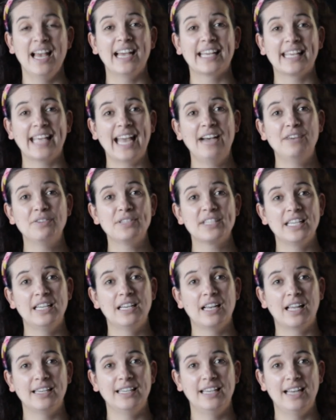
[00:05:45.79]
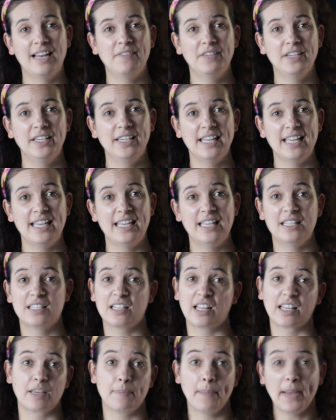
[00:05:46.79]
Account in line 11
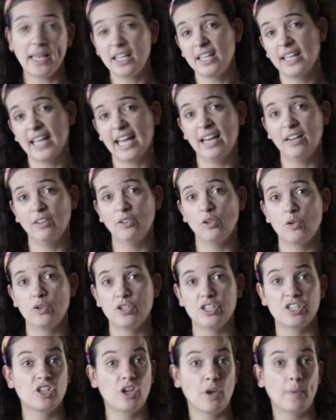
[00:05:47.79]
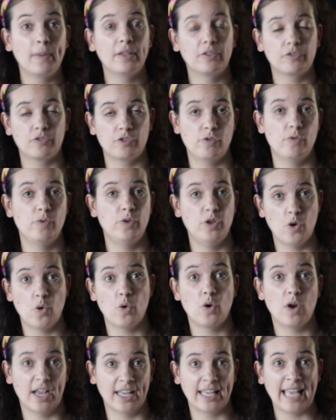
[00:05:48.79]
is like a bank account or just going through
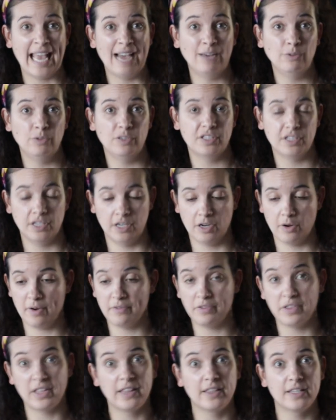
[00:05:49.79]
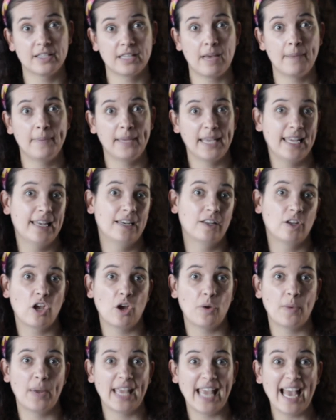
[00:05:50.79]
your accounts, everything that's coming in and
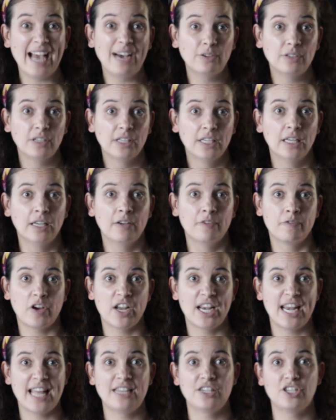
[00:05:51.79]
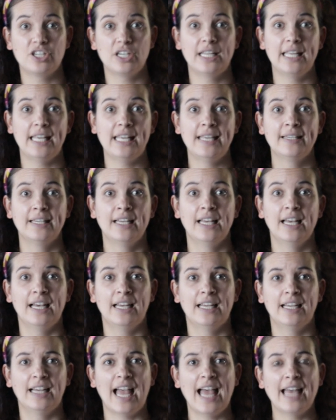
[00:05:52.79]
going out financially.
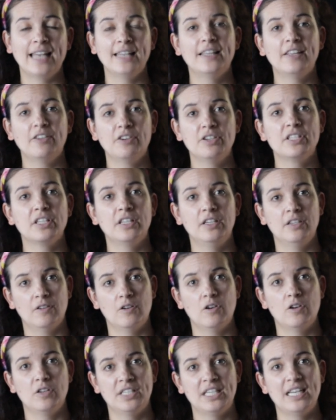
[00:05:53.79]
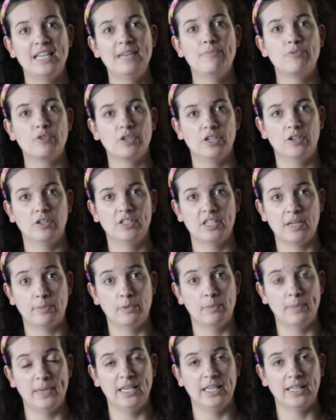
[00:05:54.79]
And there is a deliberate
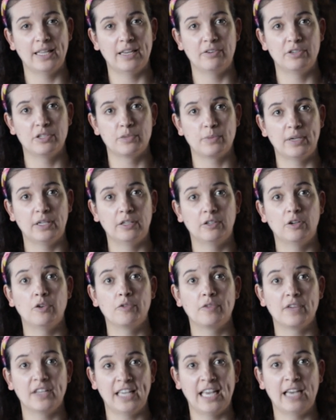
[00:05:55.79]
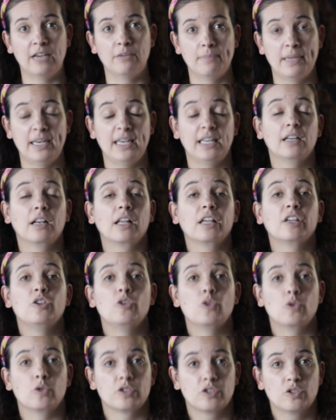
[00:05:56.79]
double meaning there as well of account meaning like
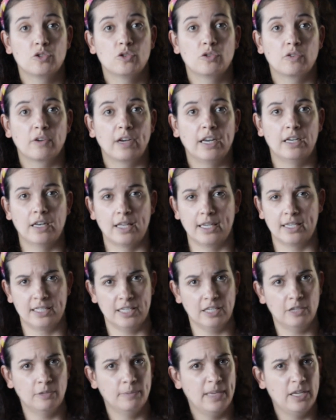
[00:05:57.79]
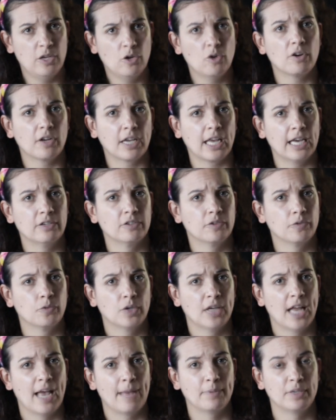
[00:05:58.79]
your story, like tell me your account of
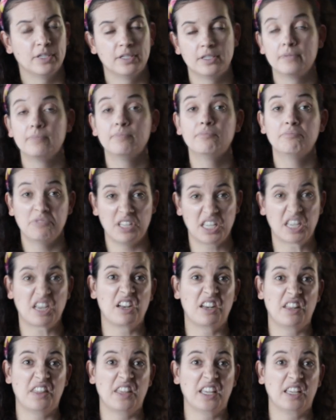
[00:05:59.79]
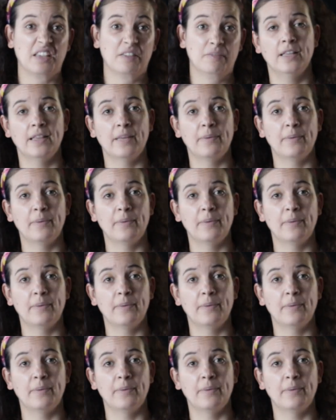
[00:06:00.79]
what happened, that kind of thing.